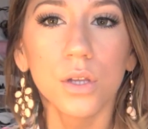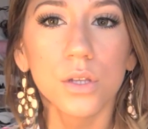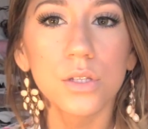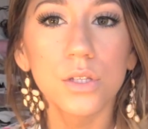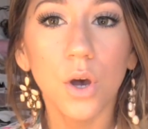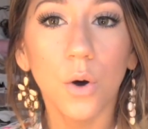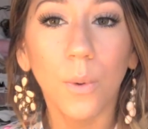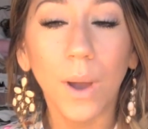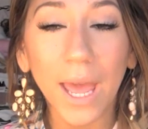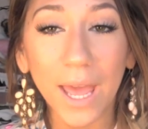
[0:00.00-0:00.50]

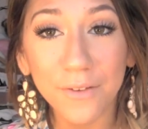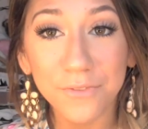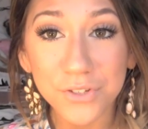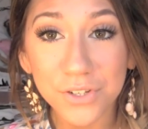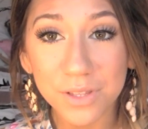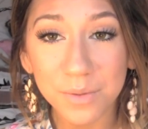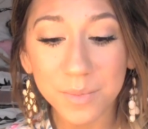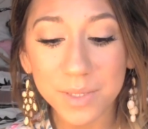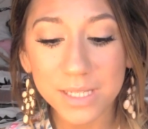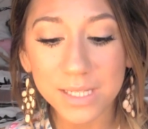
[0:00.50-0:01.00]
So
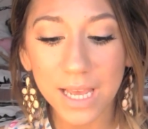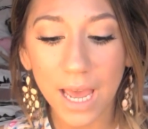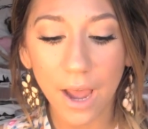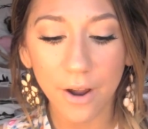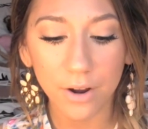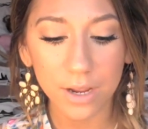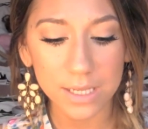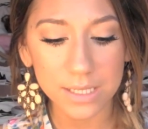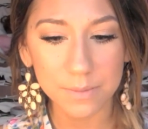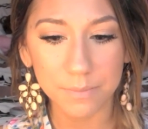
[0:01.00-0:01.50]
after the
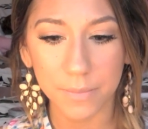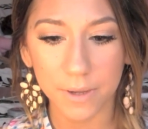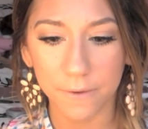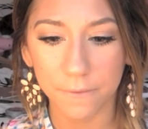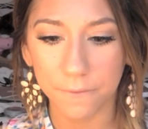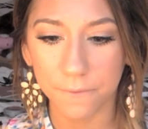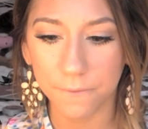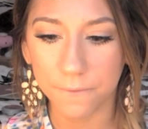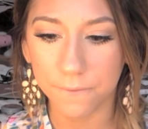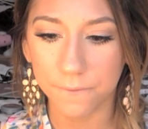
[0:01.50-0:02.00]
mascara is
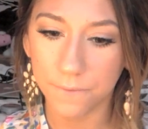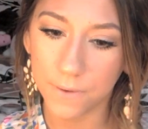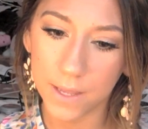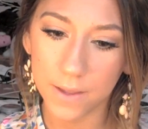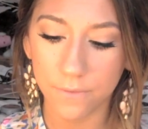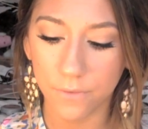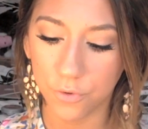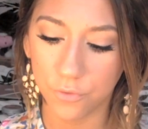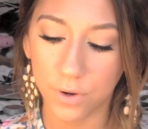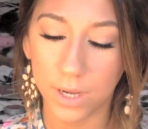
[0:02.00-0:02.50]
my
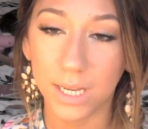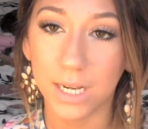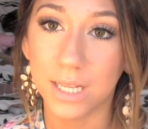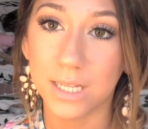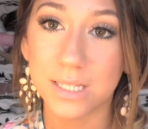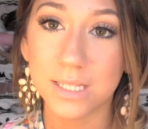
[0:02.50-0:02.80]
favorite.